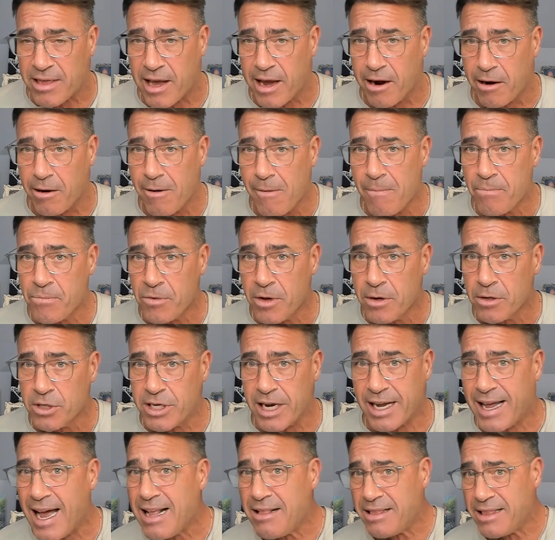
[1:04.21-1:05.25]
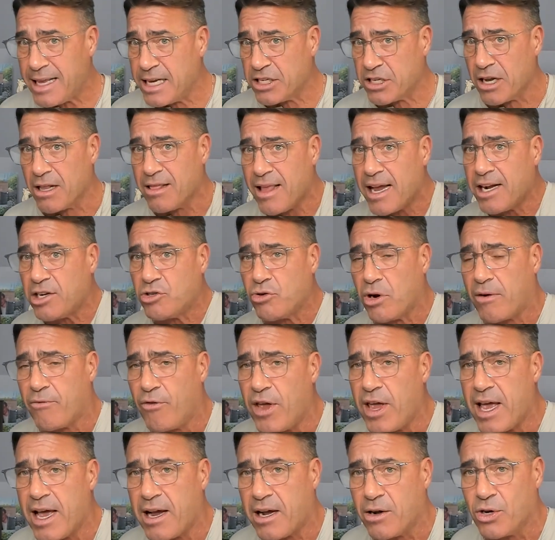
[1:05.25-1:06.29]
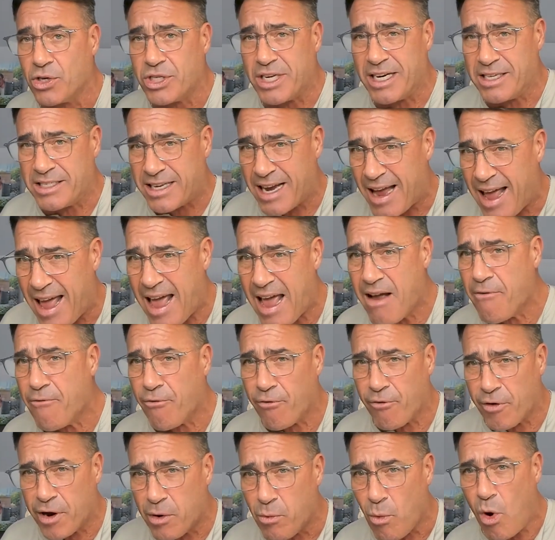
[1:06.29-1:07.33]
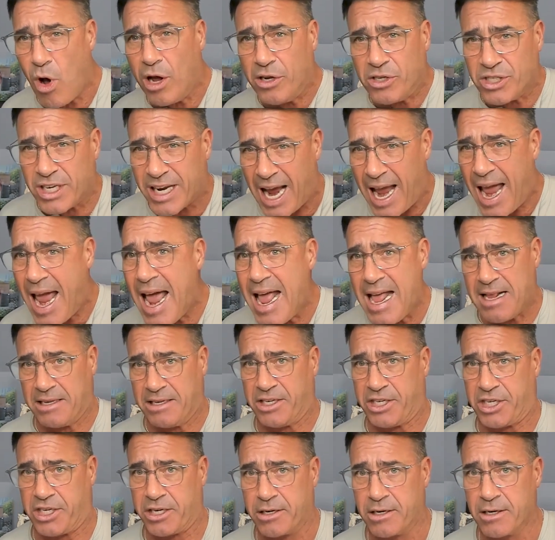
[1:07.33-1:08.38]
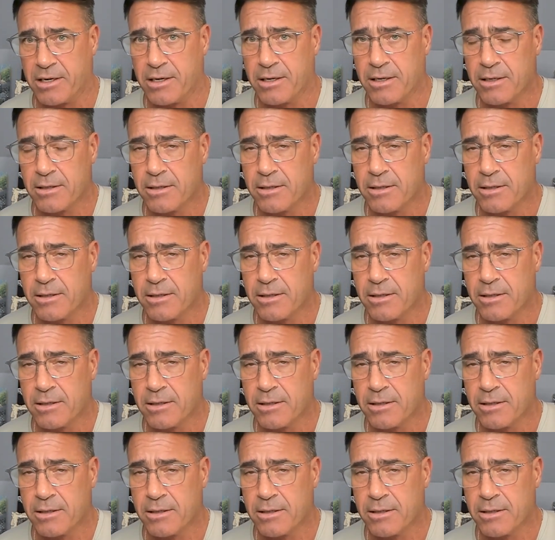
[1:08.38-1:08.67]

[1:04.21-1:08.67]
there to get these electric vehicles into everyone's hands?